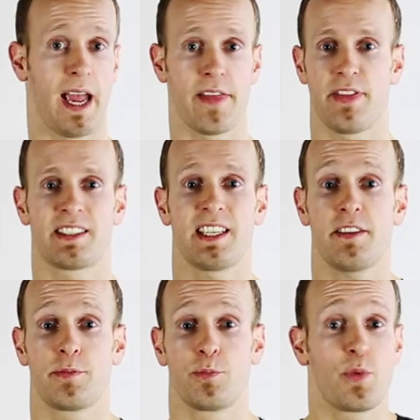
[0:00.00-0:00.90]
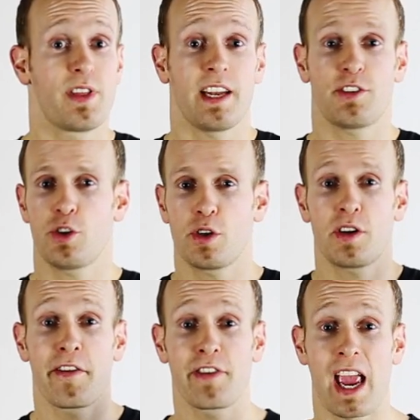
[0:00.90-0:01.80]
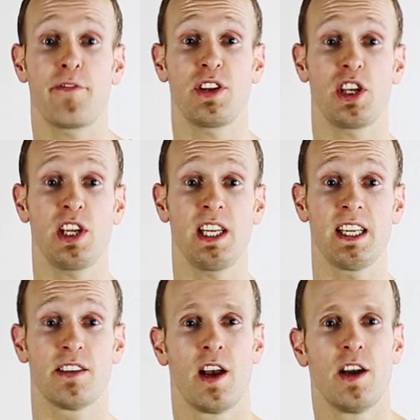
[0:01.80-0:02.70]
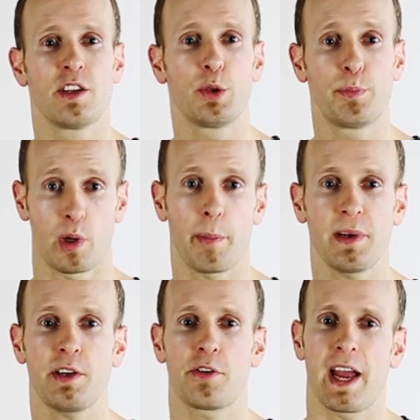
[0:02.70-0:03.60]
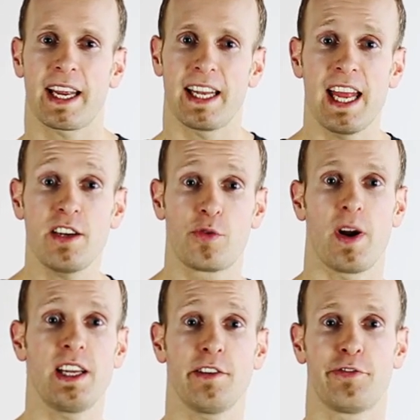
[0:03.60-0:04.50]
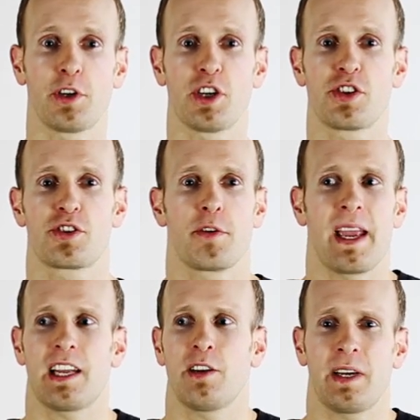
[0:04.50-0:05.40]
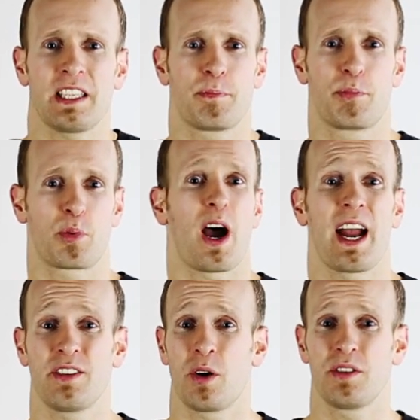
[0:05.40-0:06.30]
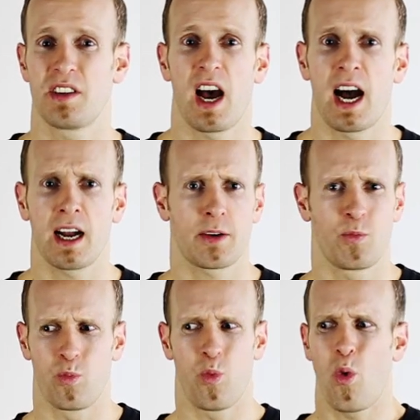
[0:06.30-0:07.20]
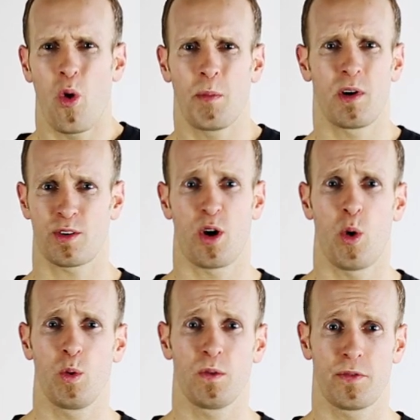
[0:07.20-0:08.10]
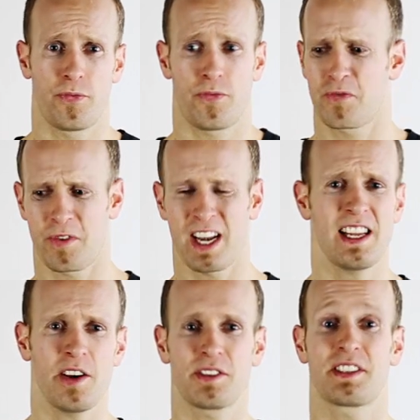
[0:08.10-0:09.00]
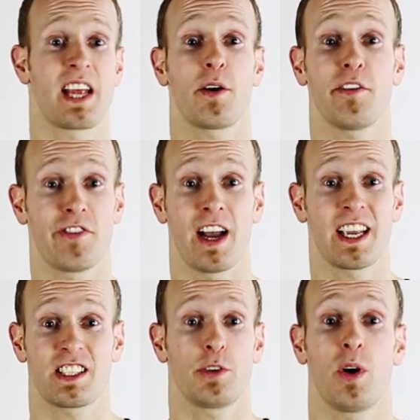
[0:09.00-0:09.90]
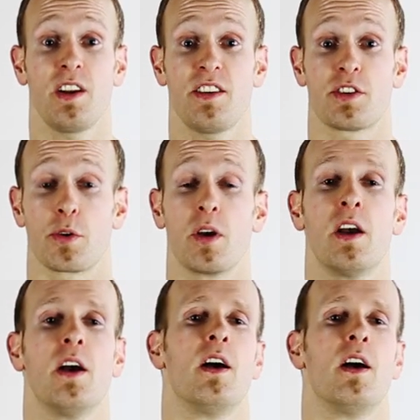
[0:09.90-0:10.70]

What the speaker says: And that's it. With that, you should have everything you need to properly correct and grade your footage to make it look as bright or dark, warm or cold, friendly or terrifying as you want it to.